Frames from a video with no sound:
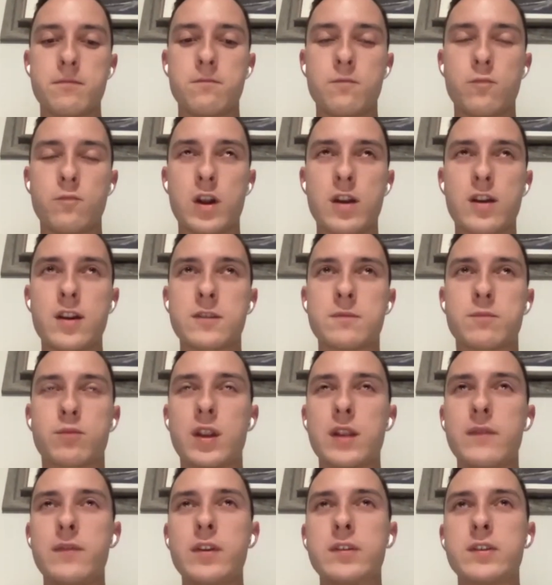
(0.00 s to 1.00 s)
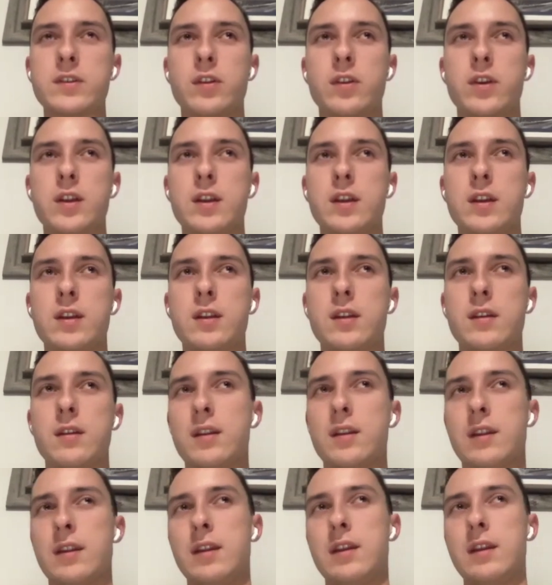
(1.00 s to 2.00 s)
Whereas previously,
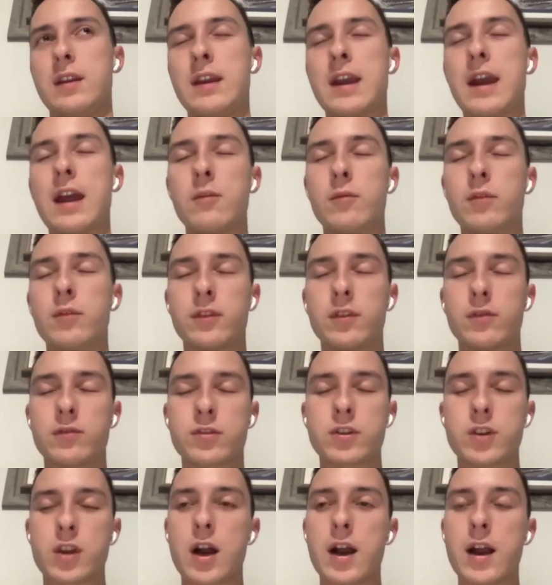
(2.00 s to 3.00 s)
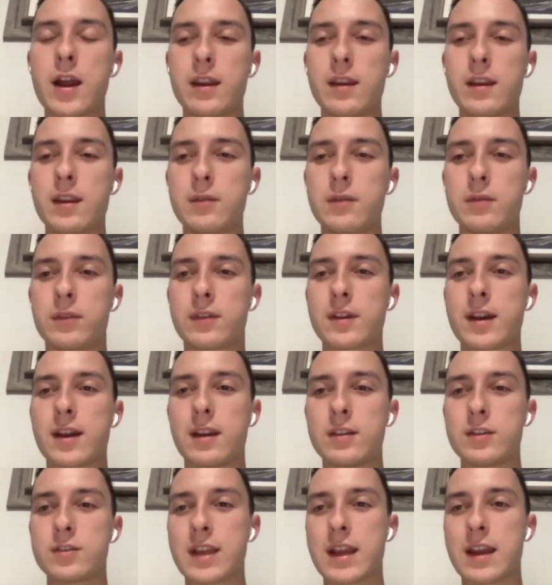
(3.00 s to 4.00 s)
he had almost no shot. He was kind
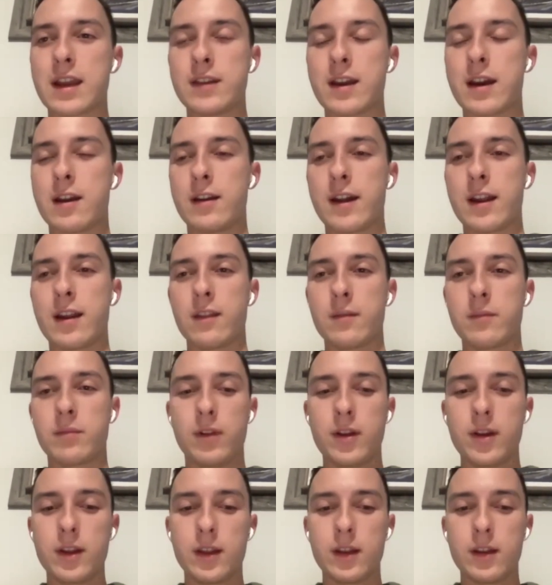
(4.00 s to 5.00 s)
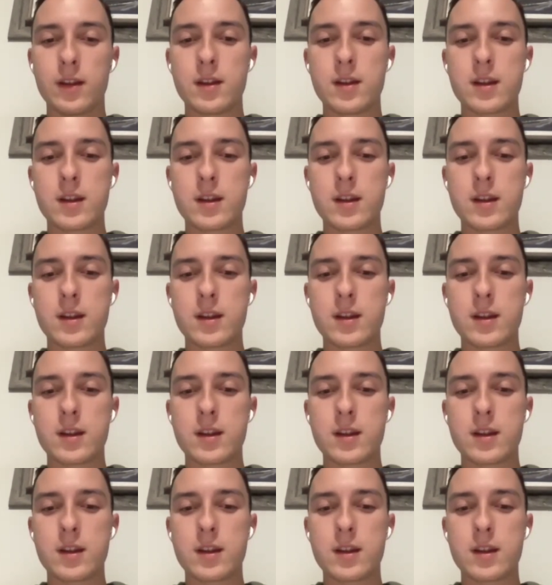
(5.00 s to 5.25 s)
of just down and out of the play.